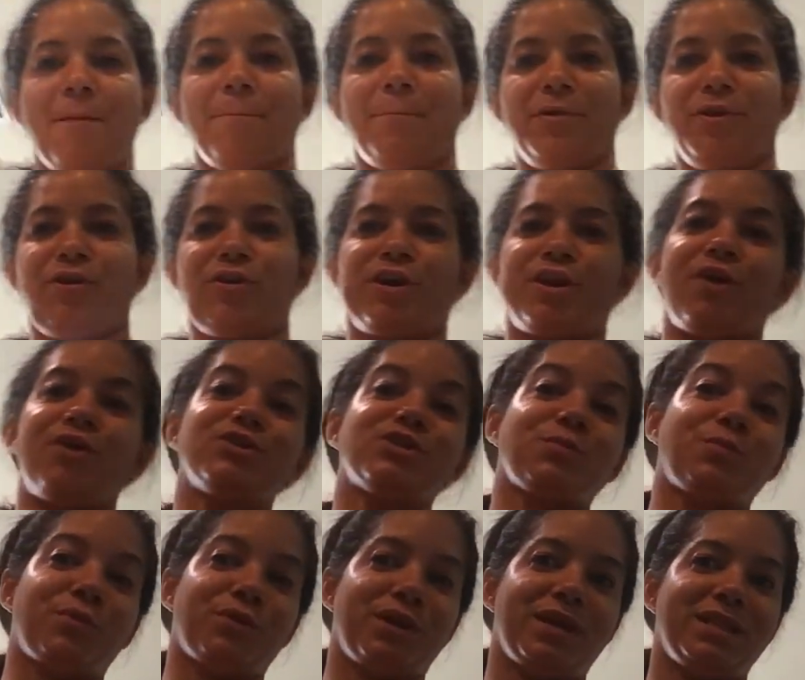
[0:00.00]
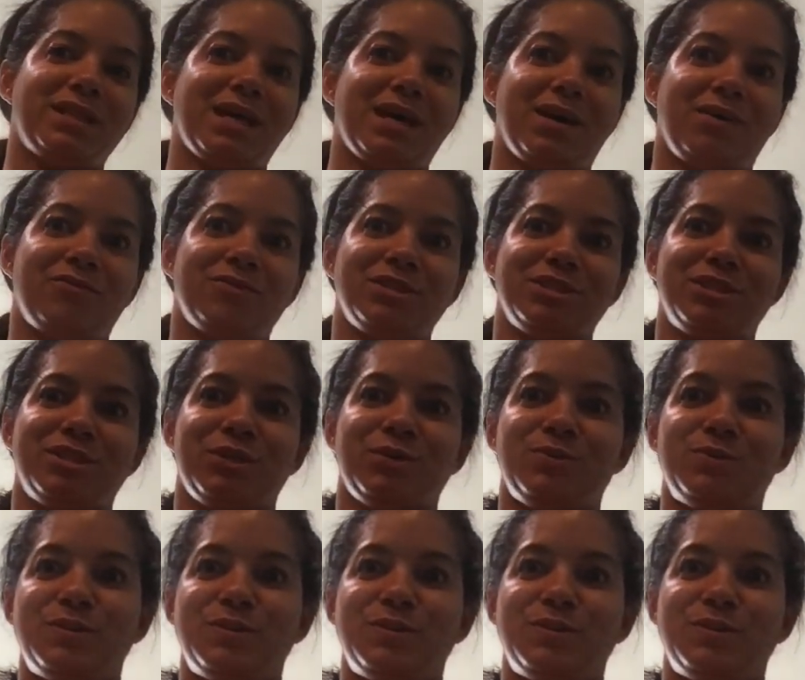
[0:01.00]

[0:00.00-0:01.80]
but you can also put it in the oven too.